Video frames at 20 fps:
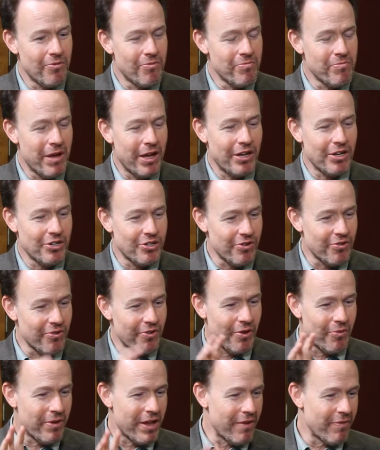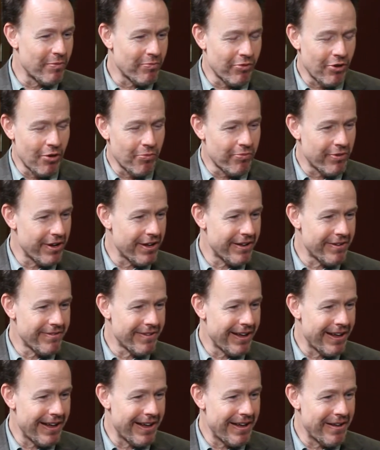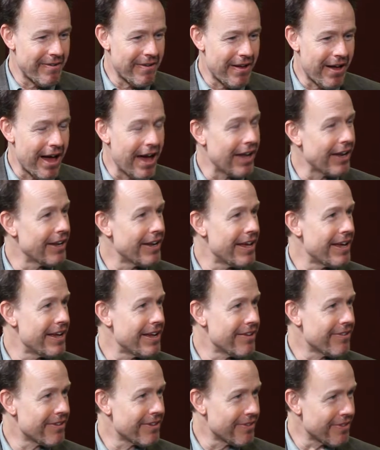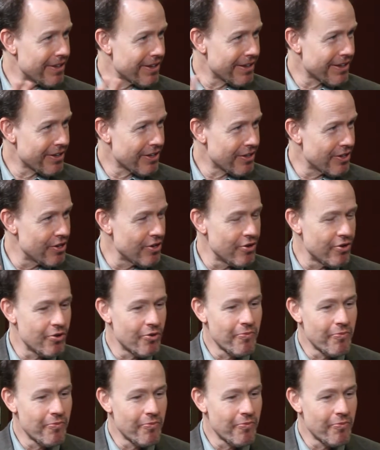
making sure that we have appropriate holidays in the queue,